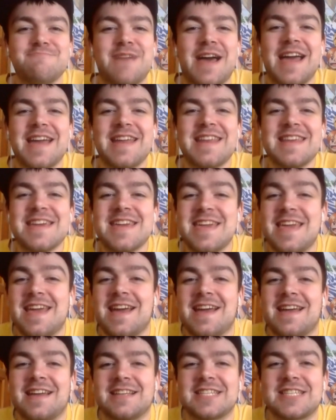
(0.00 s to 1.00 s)
Penny,
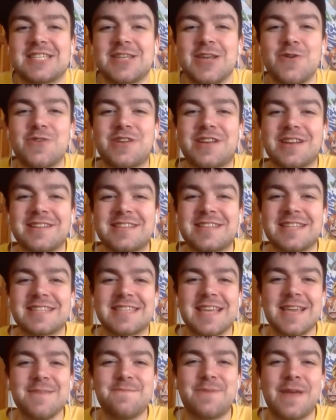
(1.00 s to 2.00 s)
so good to
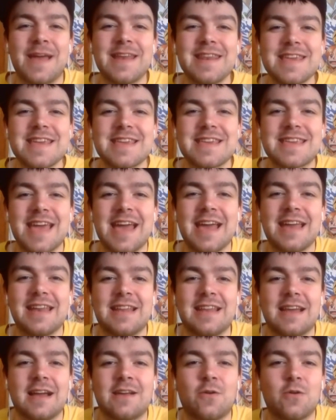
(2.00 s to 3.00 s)
see Penny
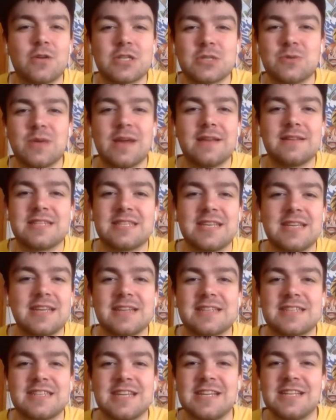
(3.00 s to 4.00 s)
again. Of course, we hadn't
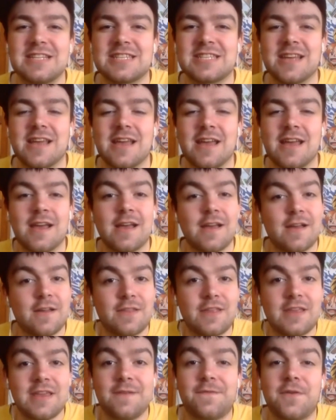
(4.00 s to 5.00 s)
seen her since
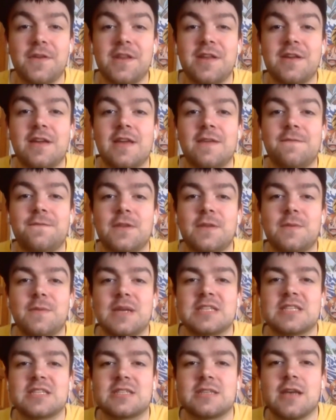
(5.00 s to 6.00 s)
the
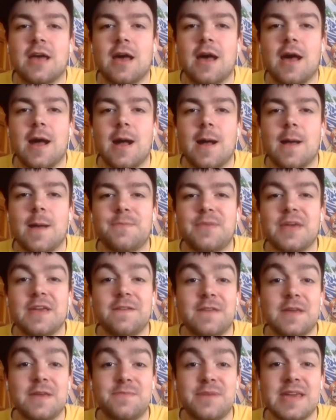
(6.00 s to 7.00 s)
infamous
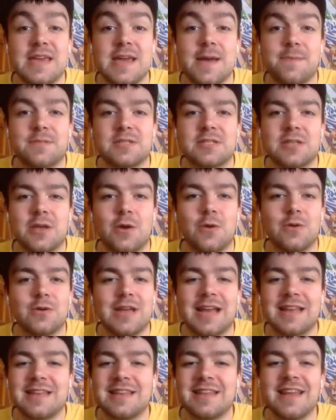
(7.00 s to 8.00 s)
PvP episode,
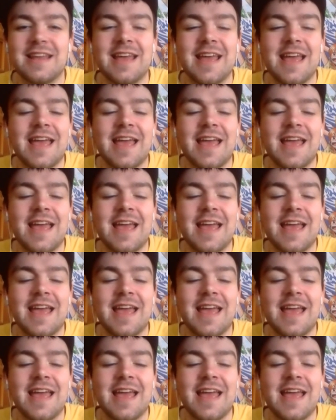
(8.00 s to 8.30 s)
and